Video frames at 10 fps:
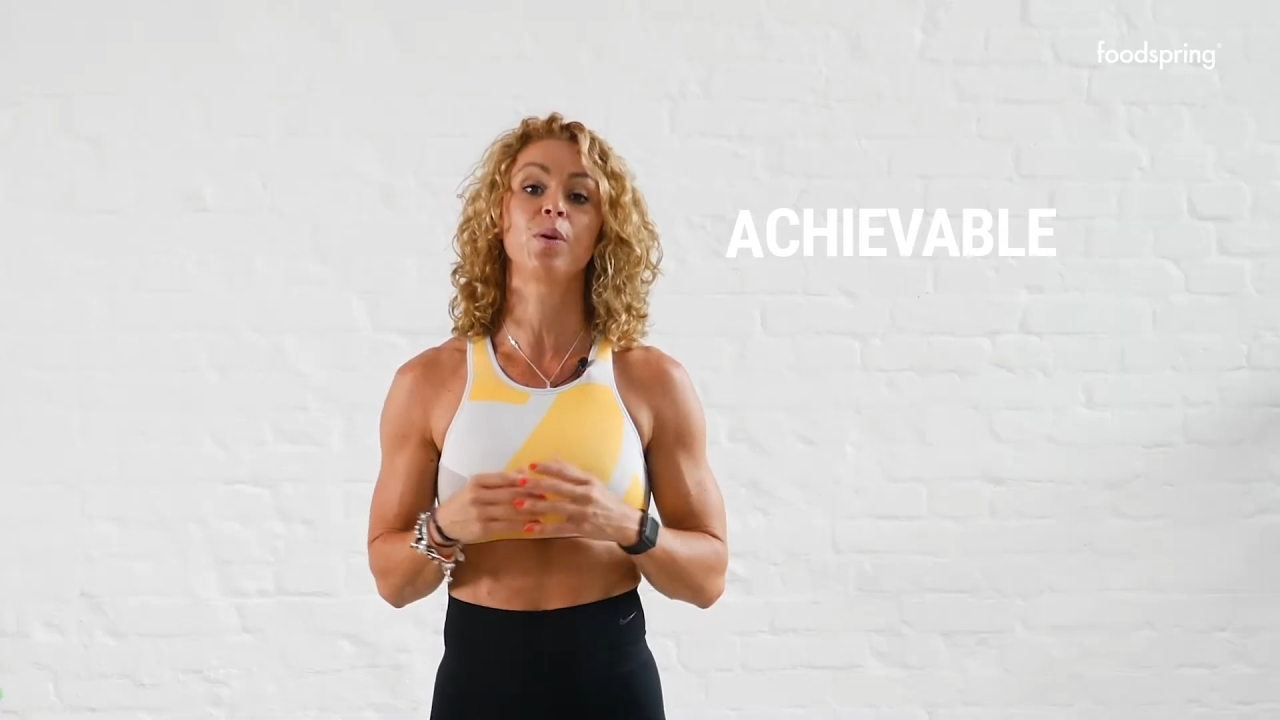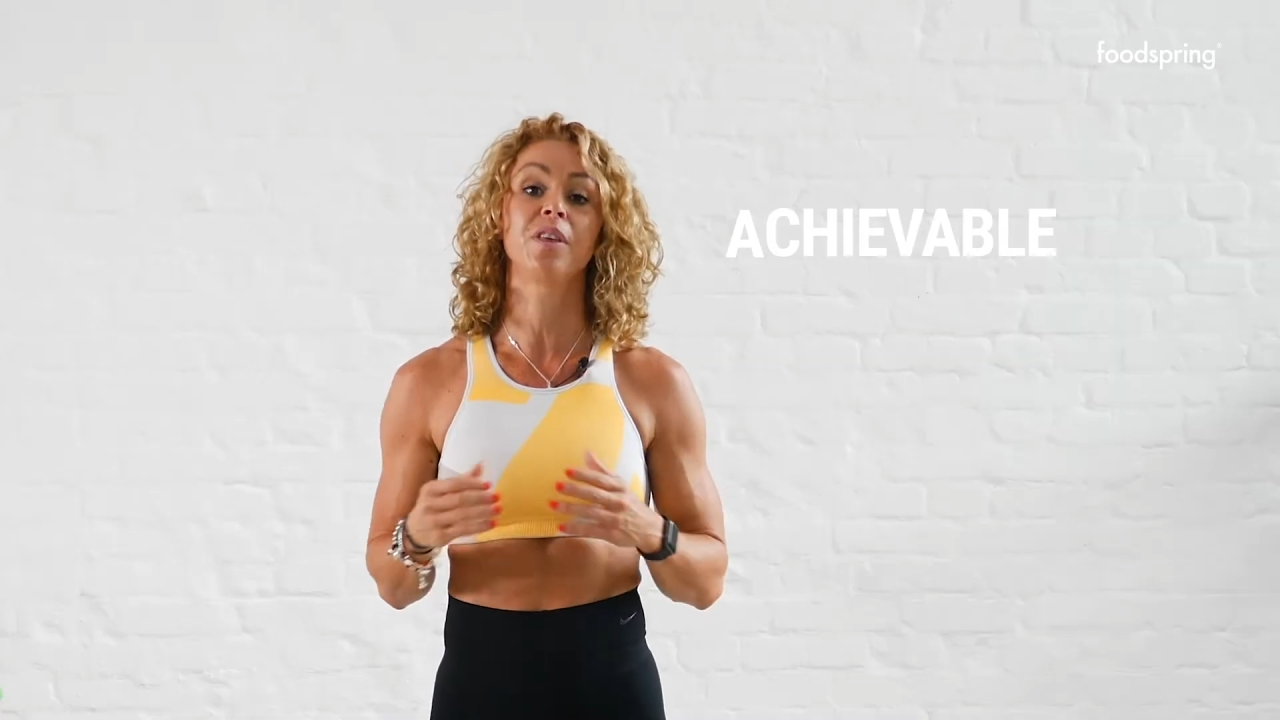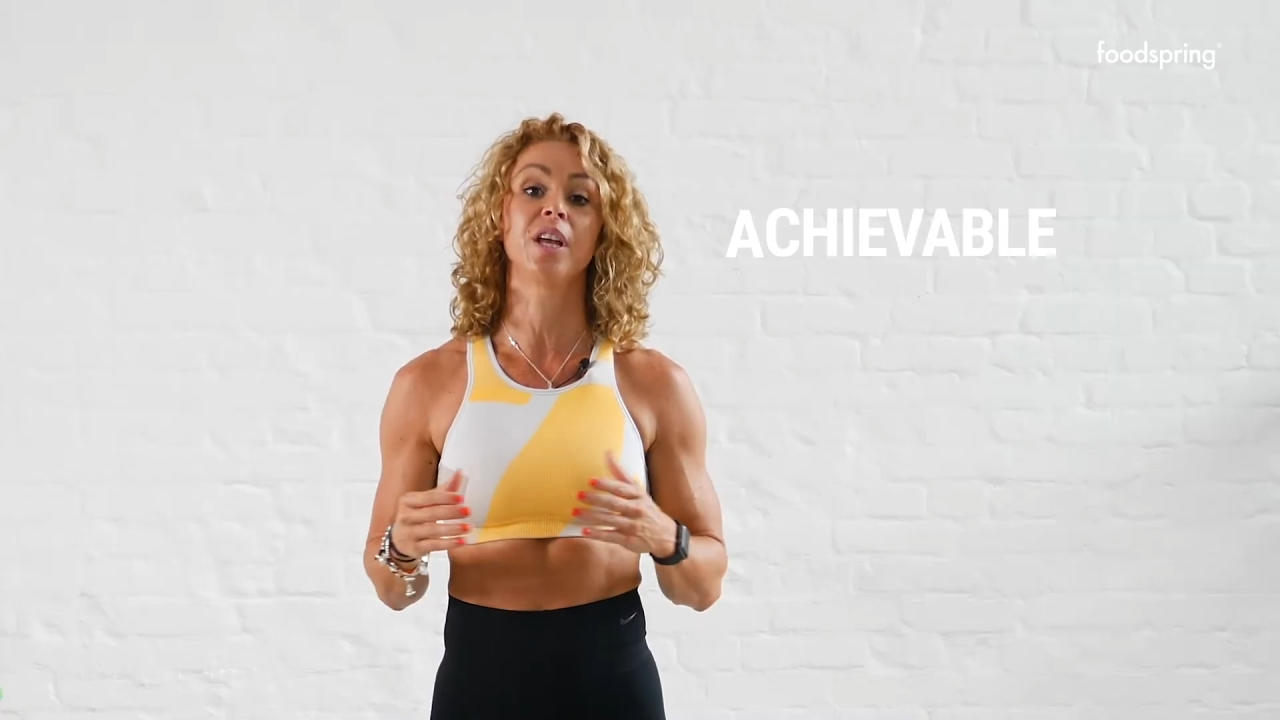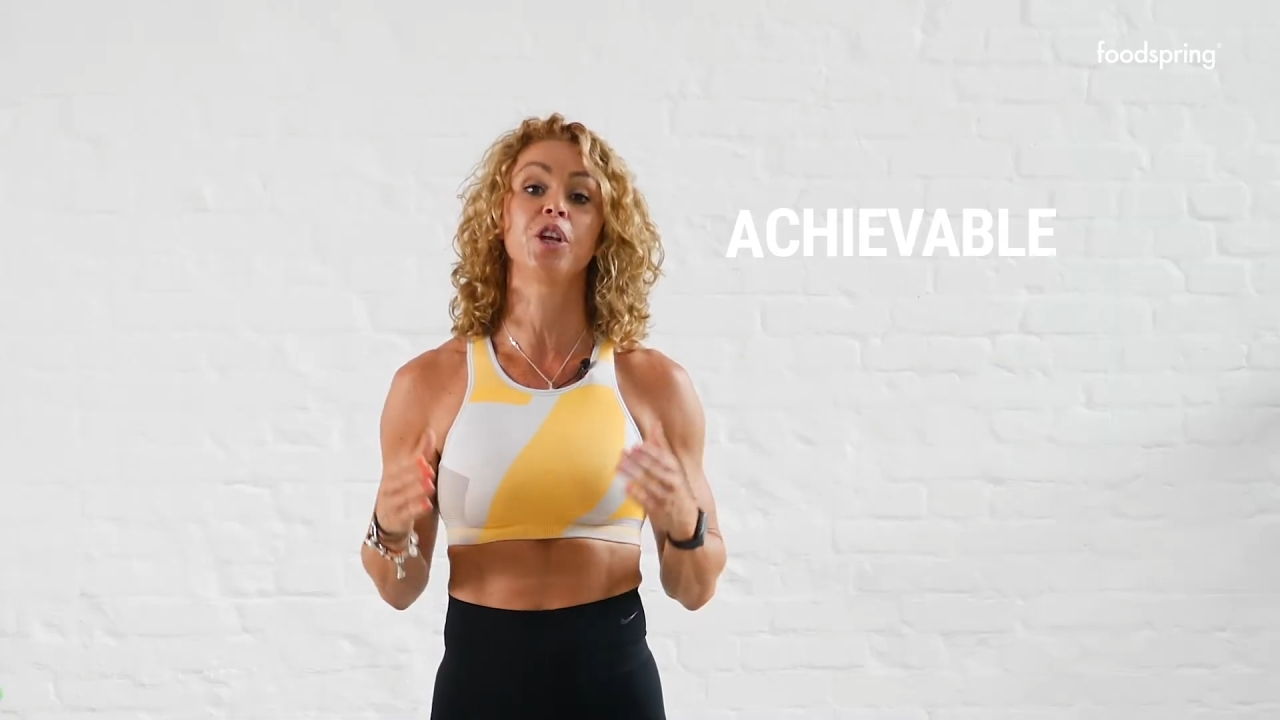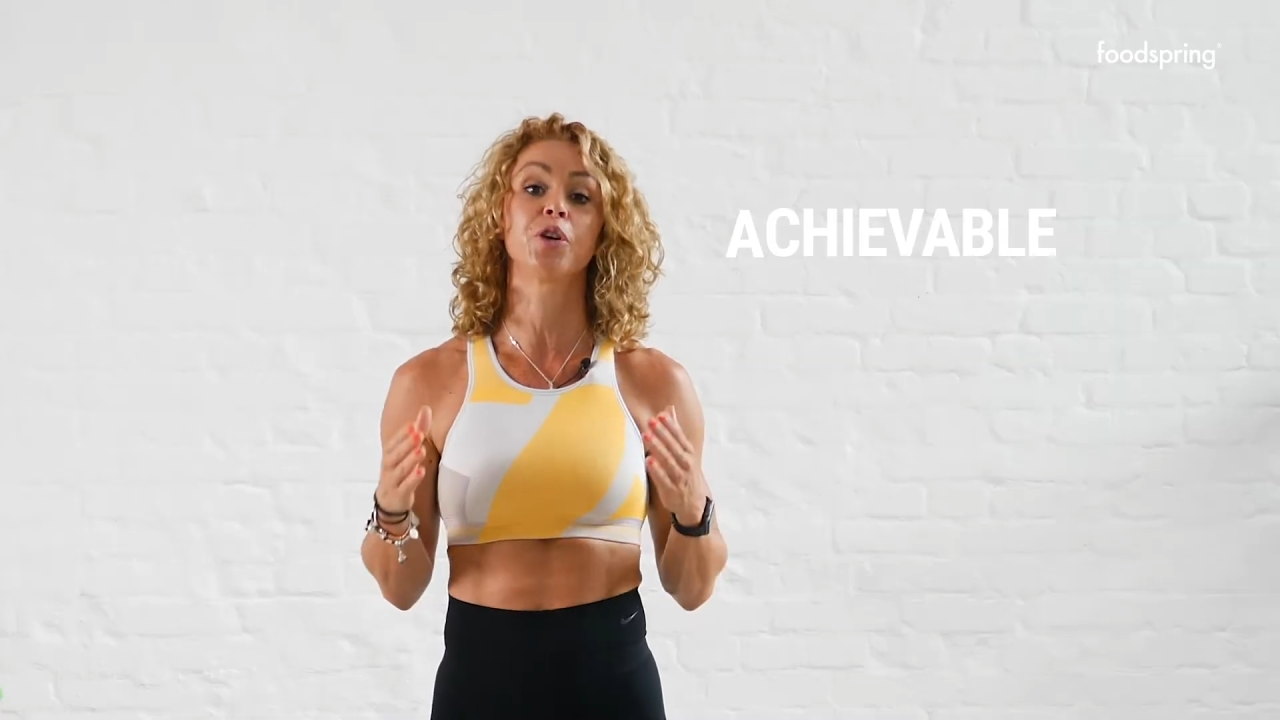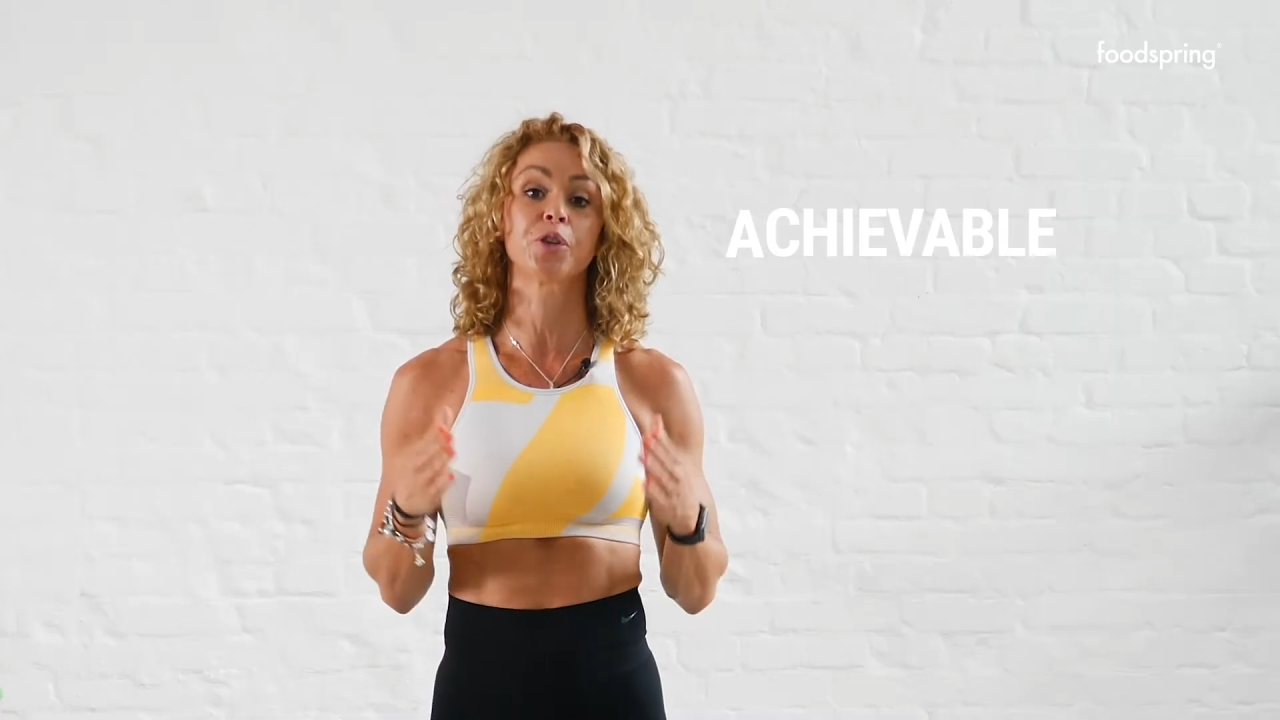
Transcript: within your